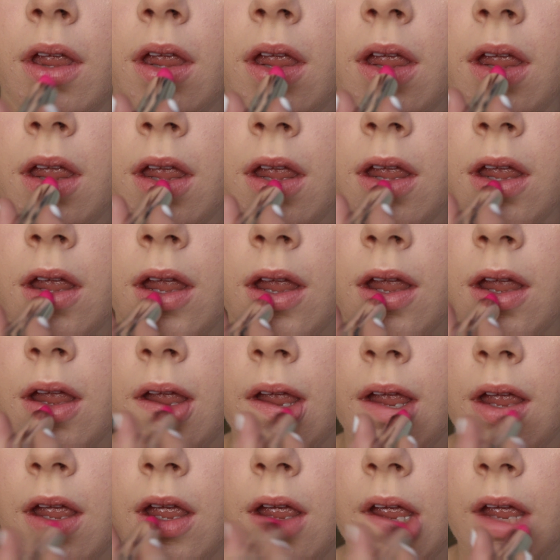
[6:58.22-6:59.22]
I do think it's a
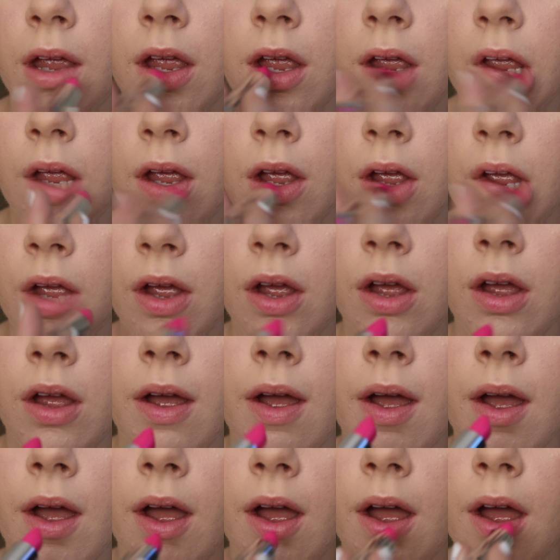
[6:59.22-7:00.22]
little one-dimensional though,
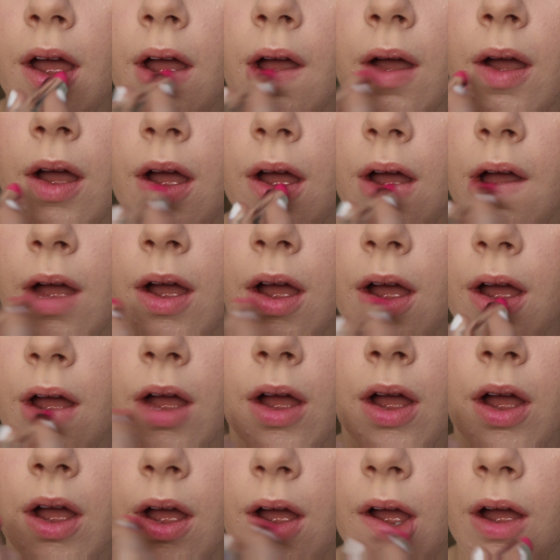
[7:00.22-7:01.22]
so I like to go in with
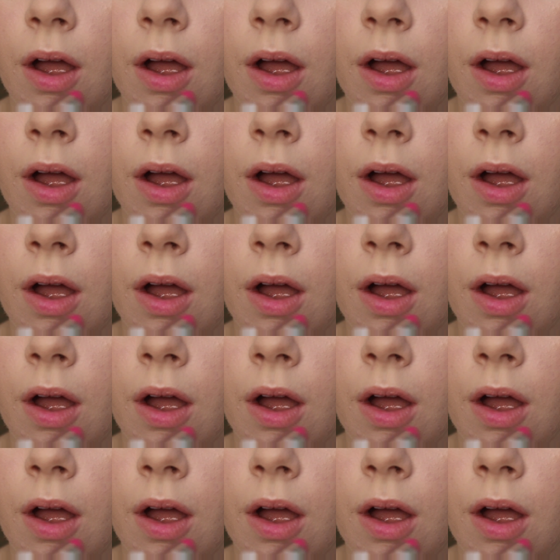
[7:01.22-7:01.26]
this